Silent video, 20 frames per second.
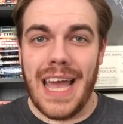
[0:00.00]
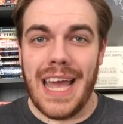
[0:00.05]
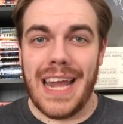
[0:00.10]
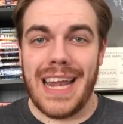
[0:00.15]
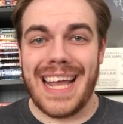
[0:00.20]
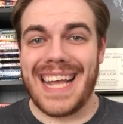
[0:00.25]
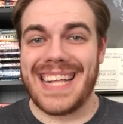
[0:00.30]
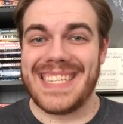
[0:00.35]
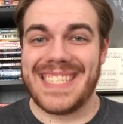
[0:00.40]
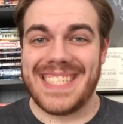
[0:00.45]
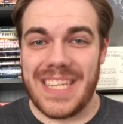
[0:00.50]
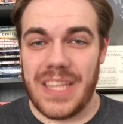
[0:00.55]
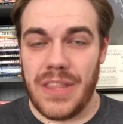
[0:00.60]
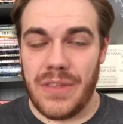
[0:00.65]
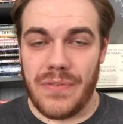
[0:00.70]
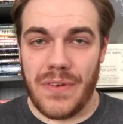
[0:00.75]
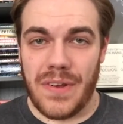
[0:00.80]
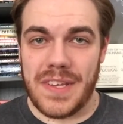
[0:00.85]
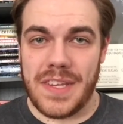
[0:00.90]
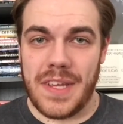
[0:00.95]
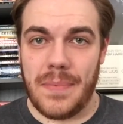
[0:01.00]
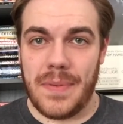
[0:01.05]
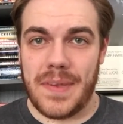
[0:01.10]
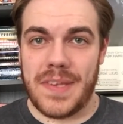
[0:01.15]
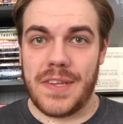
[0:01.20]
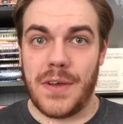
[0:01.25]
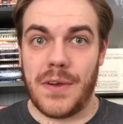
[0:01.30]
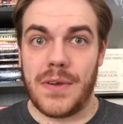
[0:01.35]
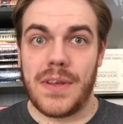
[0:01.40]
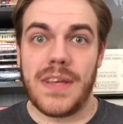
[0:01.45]
and I get to see the first
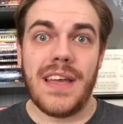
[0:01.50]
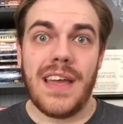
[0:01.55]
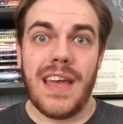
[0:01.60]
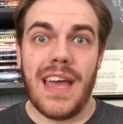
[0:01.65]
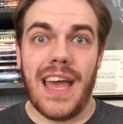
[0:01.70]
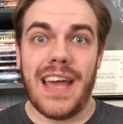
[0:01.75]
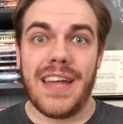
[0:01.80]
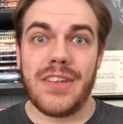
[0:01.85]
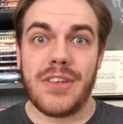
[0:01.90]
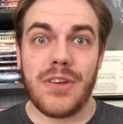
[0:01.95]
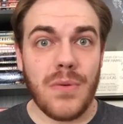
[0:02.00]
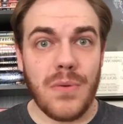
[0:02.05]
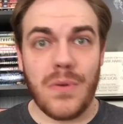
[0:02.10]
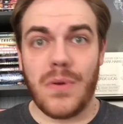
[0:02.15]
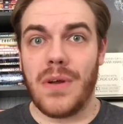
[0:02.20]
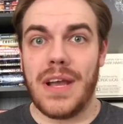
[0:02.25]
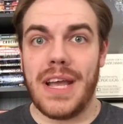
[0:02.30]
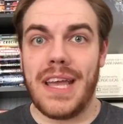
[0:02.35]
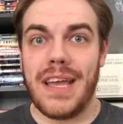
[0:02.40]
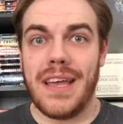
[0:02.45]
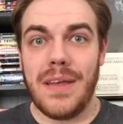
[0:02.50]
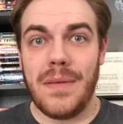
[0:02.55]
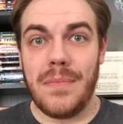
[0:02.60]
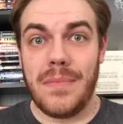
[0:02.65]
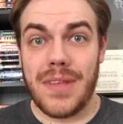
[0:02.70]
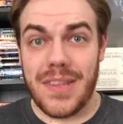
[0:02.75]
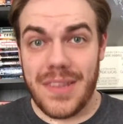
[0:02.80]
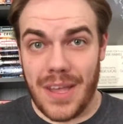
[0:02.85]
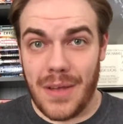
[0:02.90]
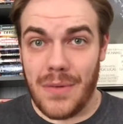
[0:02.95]
episode. And don't worry,
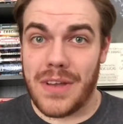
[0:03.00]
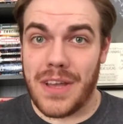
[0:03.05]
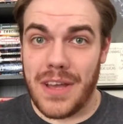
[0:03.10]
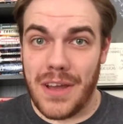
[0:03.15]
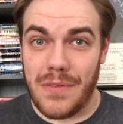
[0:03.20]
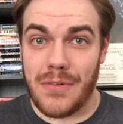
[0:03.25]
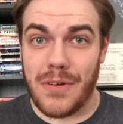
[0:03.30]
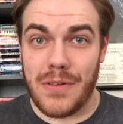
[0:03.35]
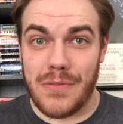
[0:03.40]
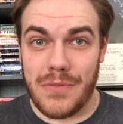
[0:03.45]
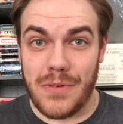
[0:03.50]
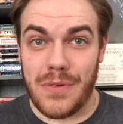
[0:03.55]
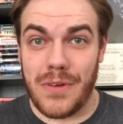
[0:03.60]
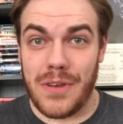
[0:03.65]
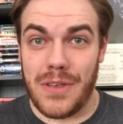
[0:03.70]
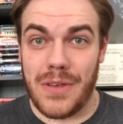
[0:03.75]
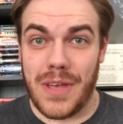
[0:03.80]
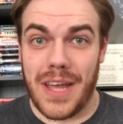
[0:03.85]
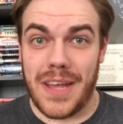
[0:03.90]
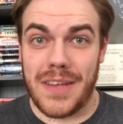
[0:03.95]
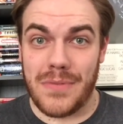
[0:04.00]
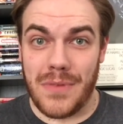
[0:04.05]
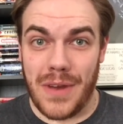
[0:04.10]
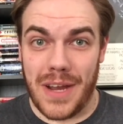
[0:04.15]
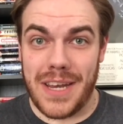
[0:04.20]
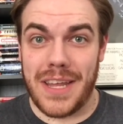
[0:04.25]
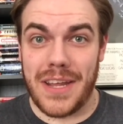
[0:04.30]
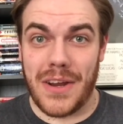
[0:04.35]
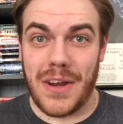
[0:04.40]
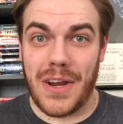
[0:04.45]
because I will cover it for you guys
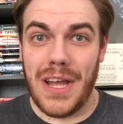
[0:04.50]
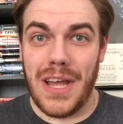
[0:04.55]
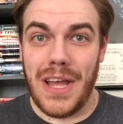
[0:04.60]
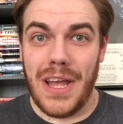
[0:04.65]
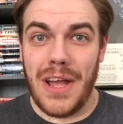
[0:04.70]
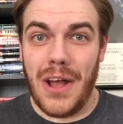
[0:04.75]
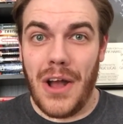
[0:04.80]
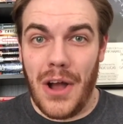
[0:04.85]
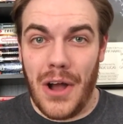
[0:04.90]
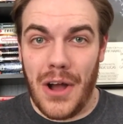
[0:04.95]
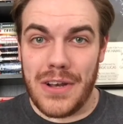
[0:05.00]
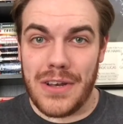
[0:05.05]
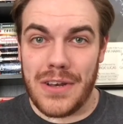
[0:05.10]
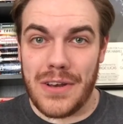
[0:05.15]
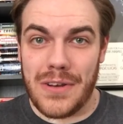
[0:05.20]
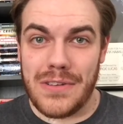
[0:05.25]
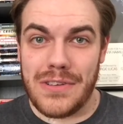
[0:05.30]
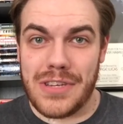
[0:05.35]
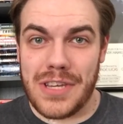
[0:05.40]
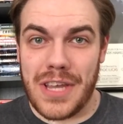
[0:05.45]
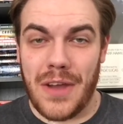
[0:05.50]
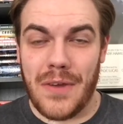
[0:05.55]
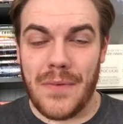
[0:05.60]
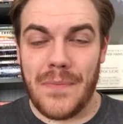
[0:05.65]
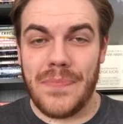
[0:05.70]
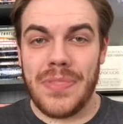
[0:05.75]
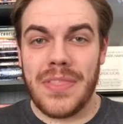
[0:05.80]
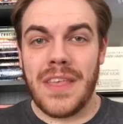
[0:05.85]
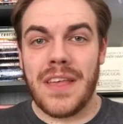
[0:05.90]
right here on nerdSHOUT.